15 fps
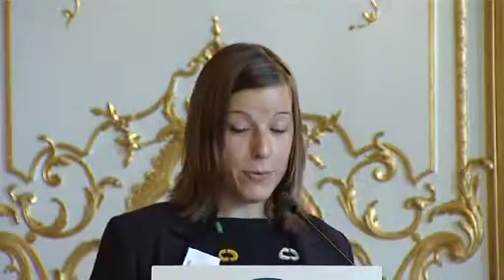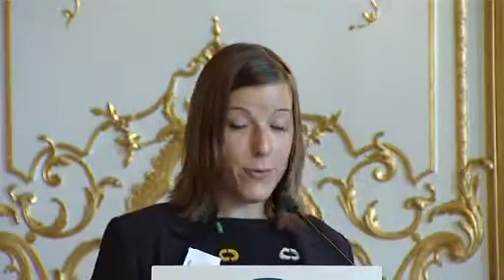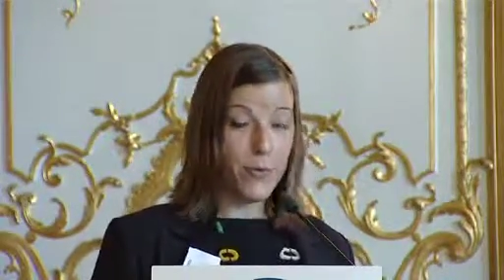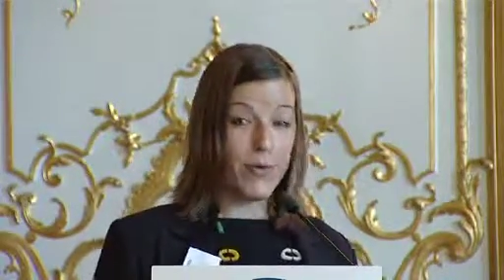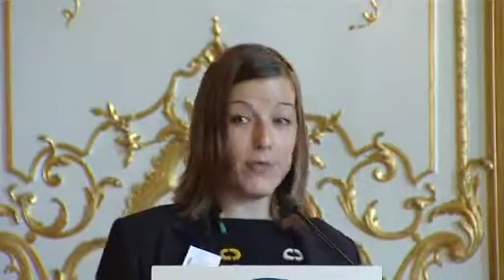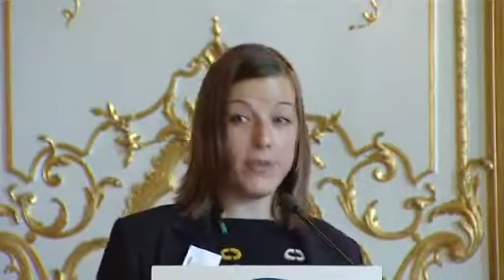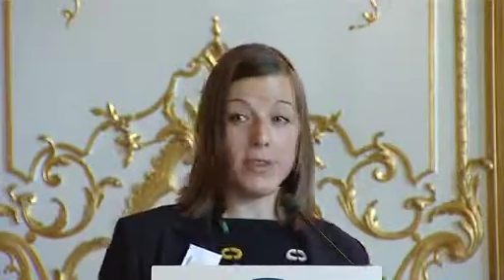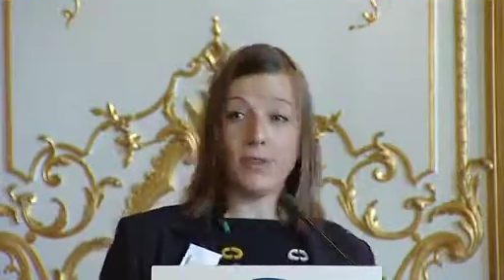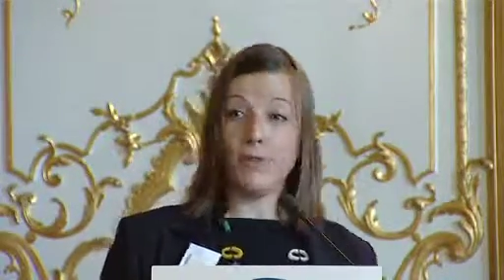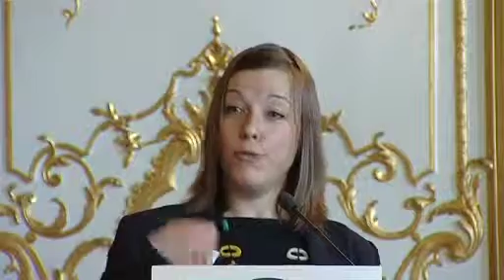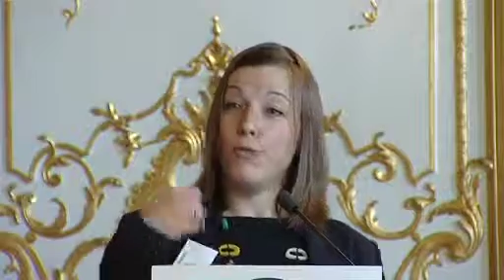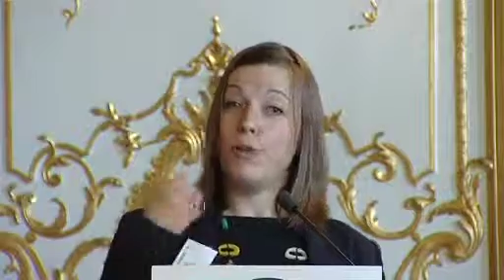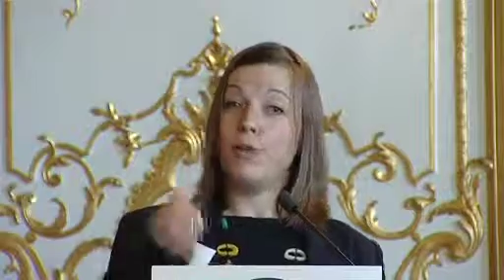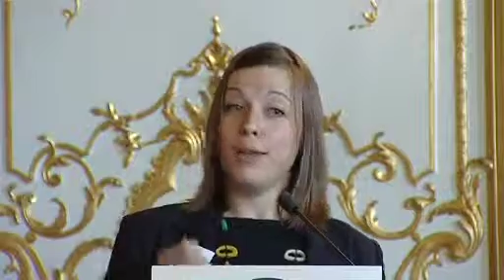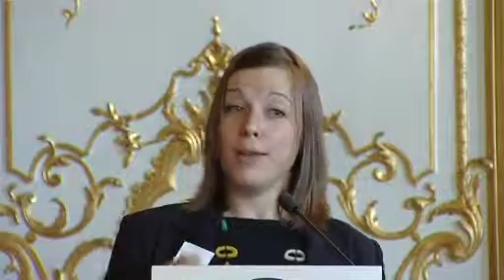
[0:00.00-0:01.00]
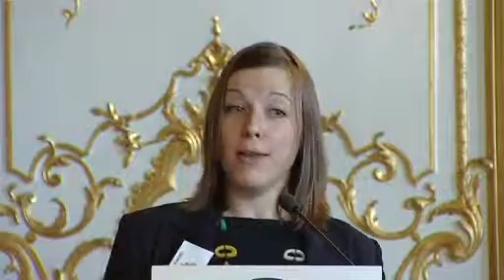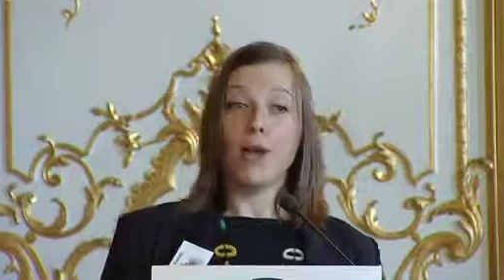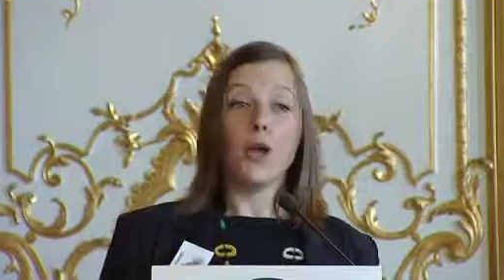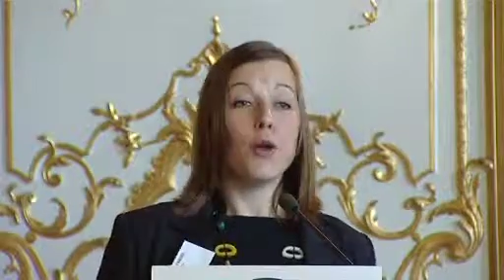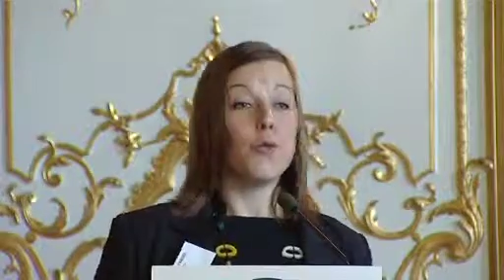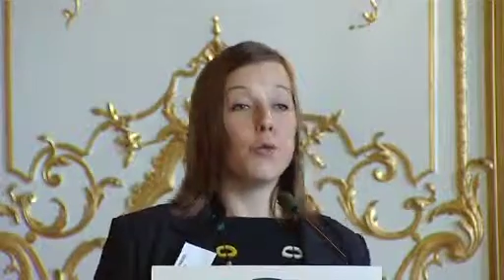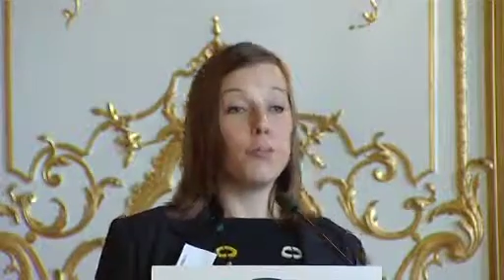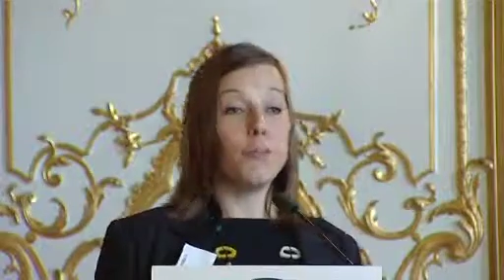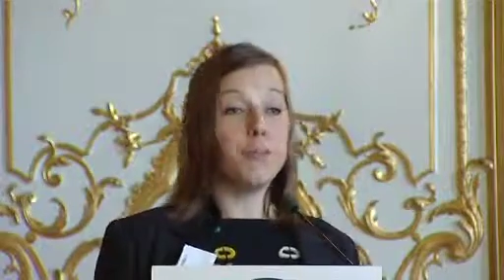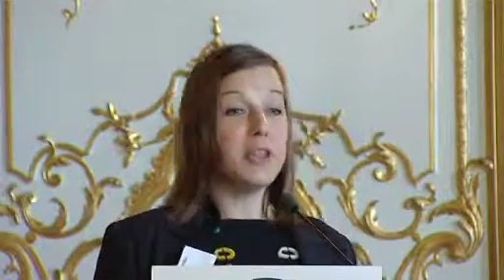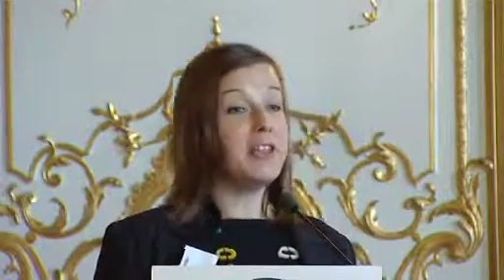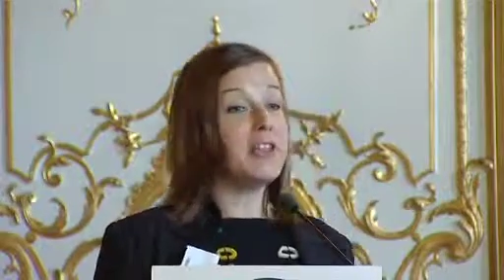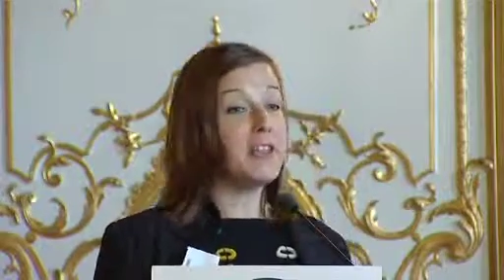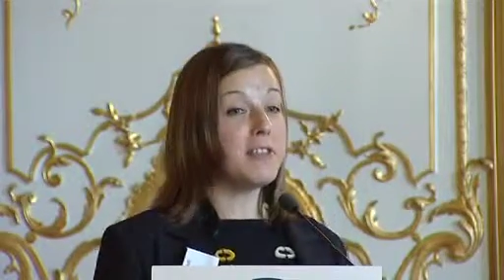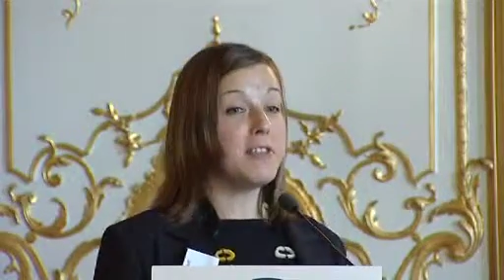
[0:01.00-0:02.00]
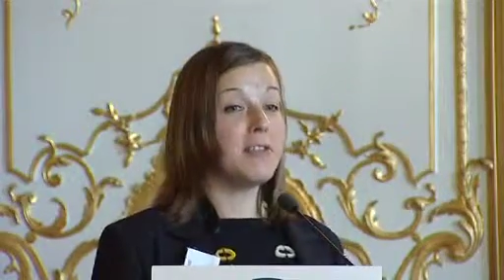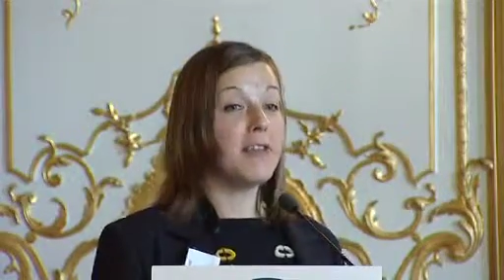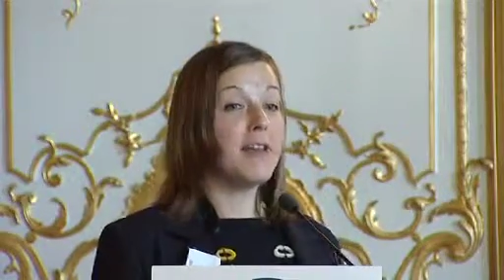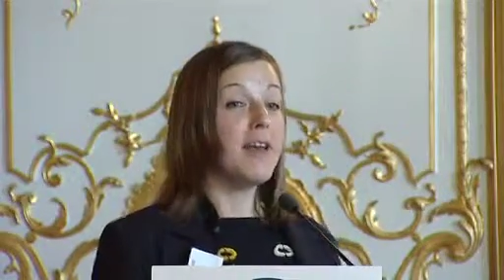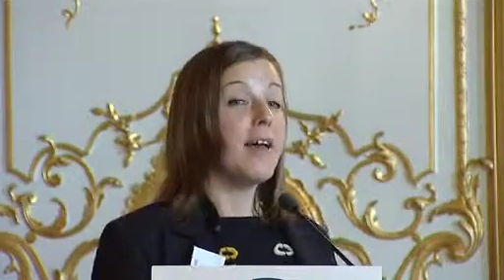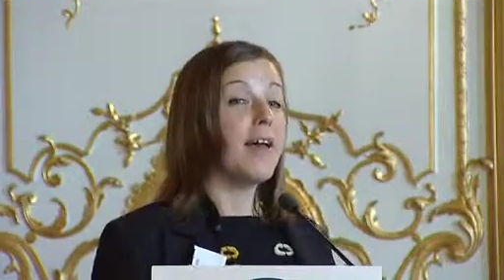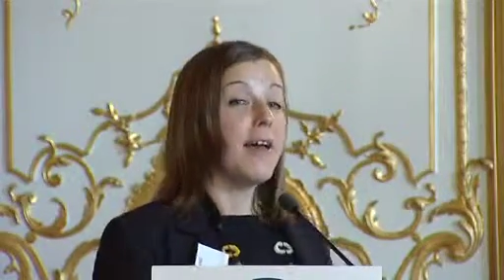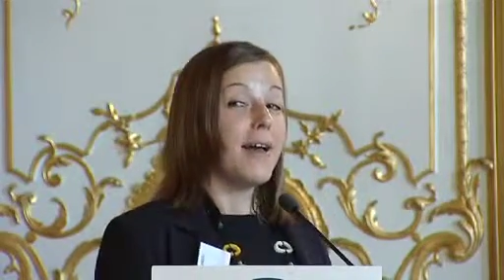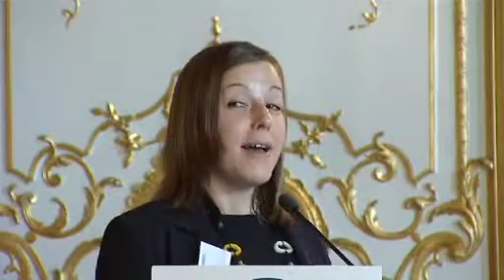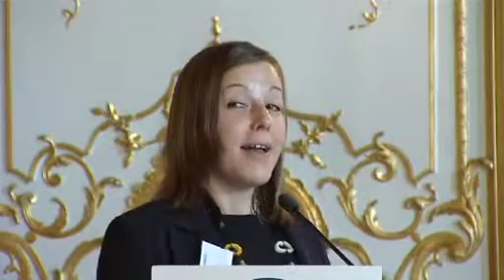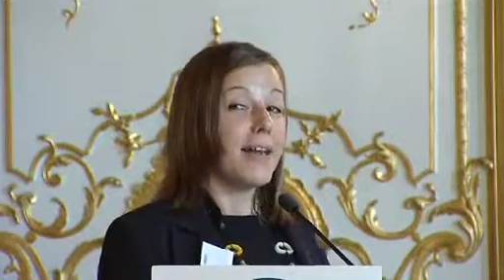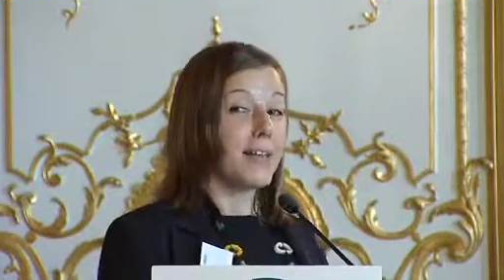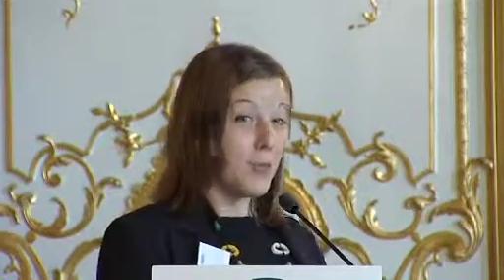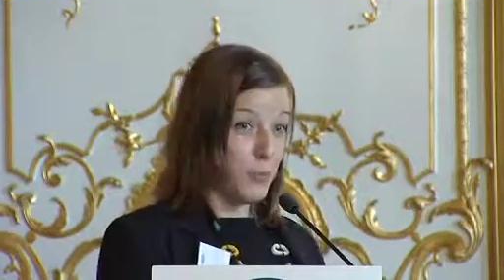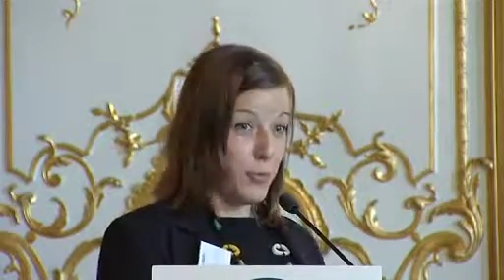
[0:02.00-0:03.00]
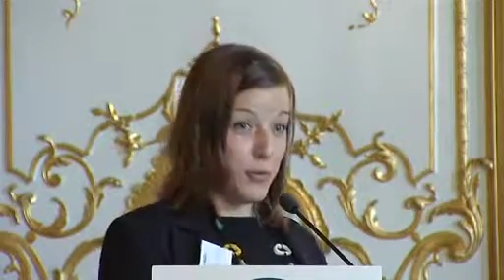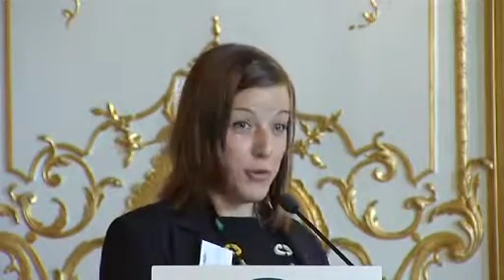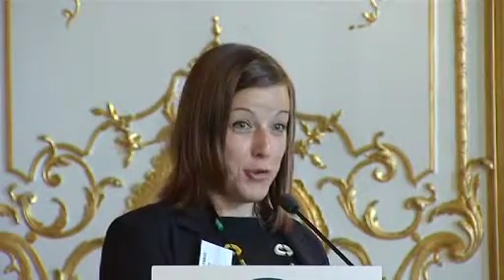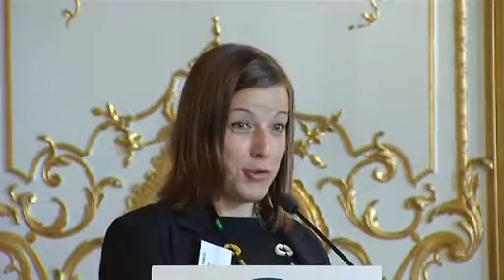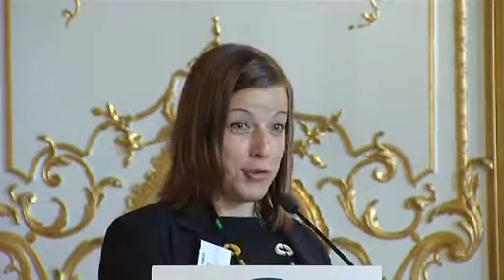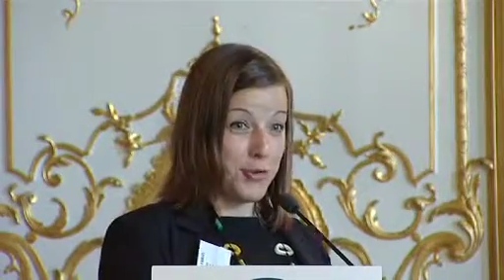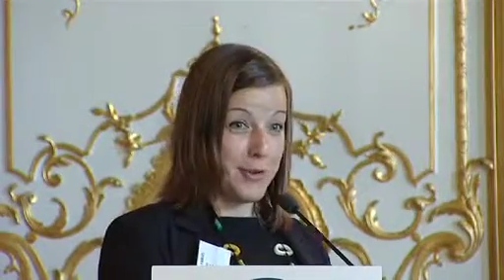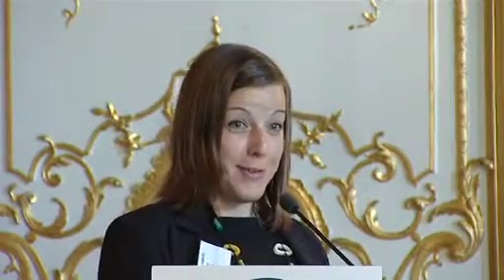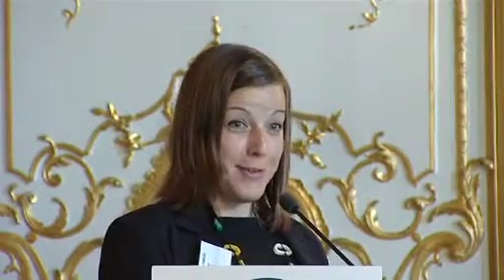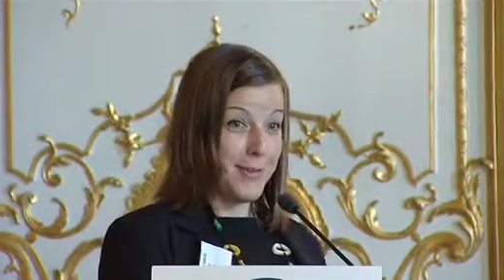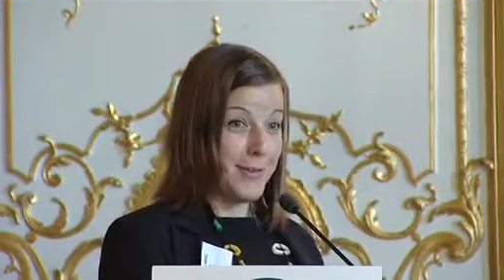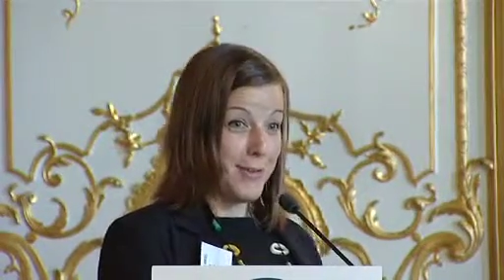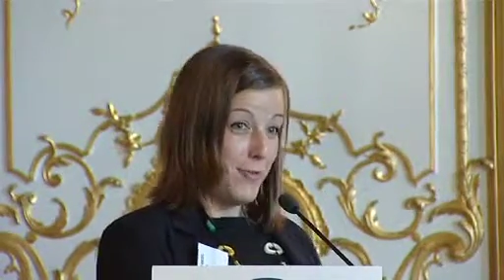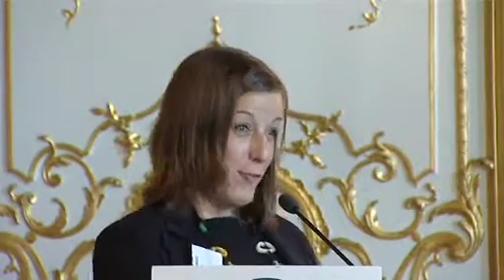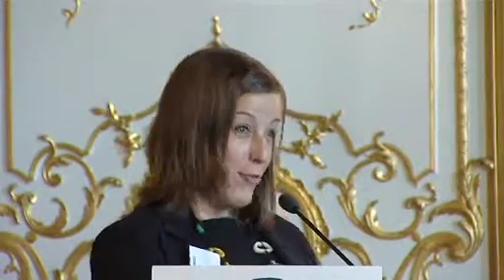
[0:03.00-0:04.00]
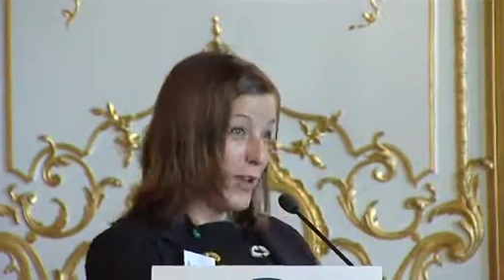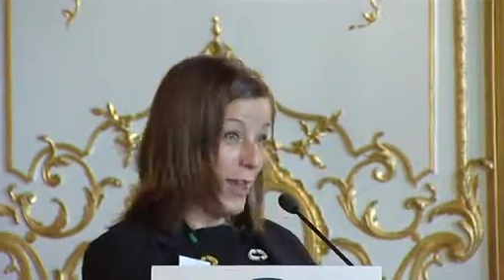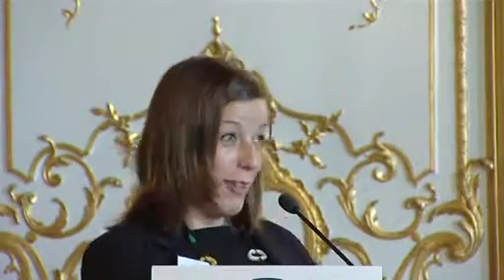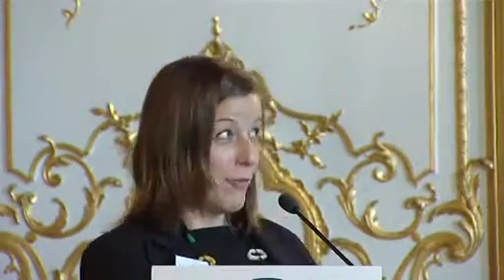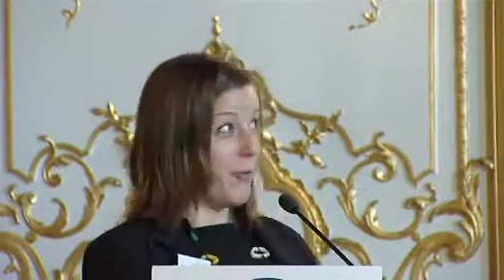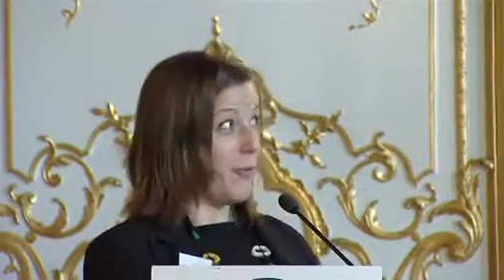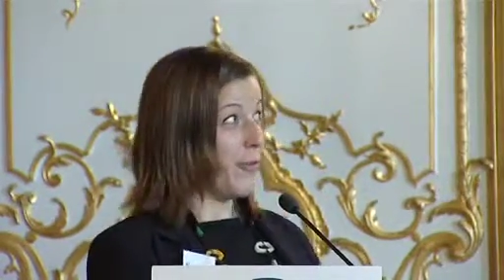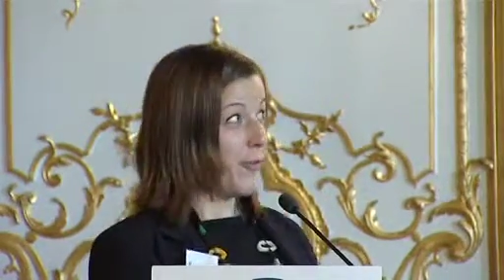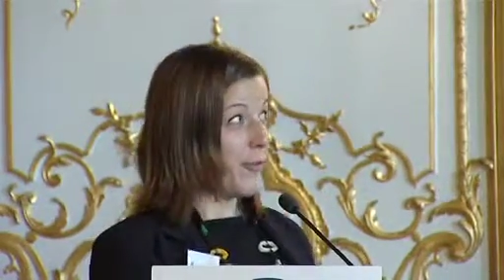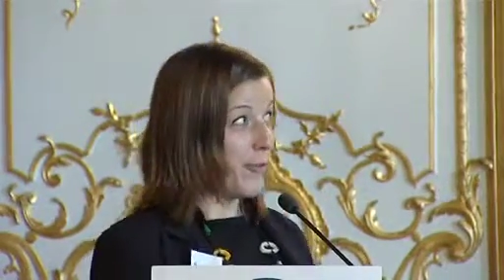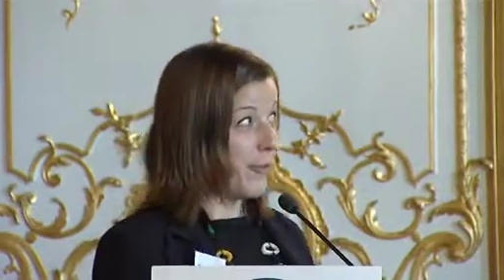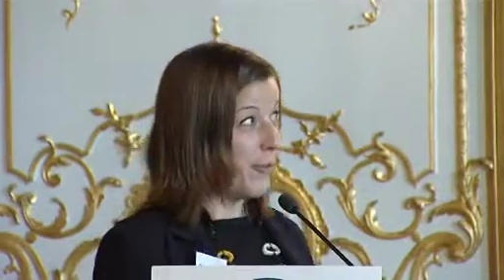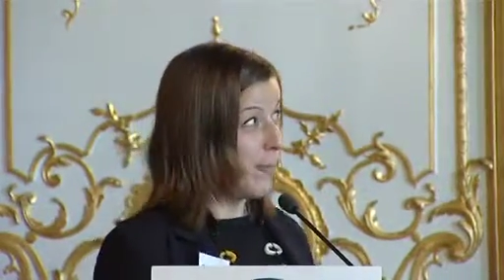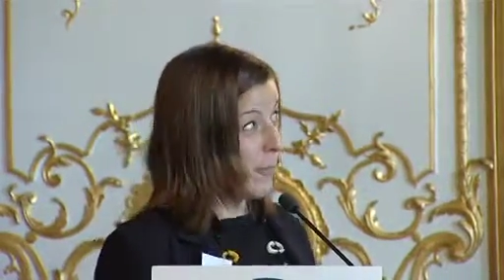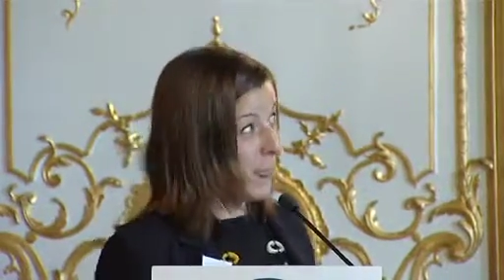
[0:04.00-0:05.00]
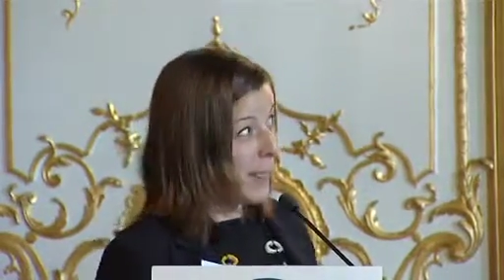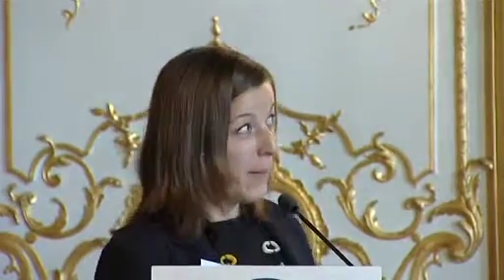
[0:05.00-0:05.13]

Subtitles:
We've seen we need repeated exposure to get also